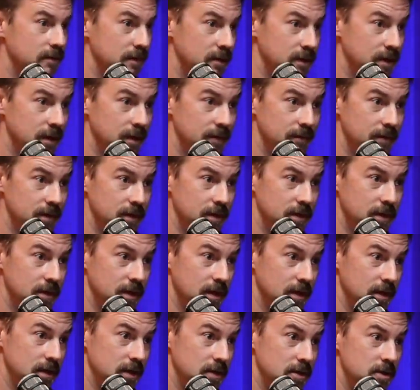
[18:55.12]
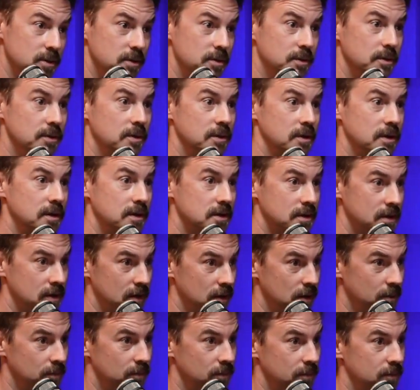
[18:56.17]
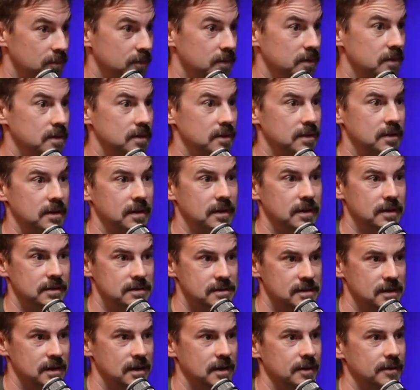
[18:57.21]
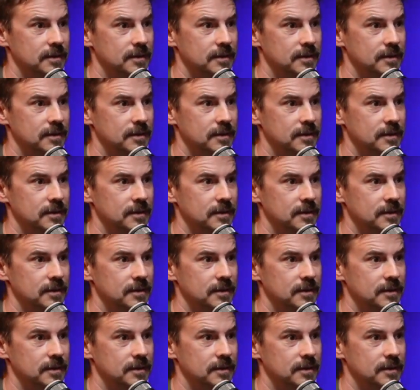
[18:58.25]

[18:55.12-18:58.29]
live in the ADU unit to help with the things. Yeah.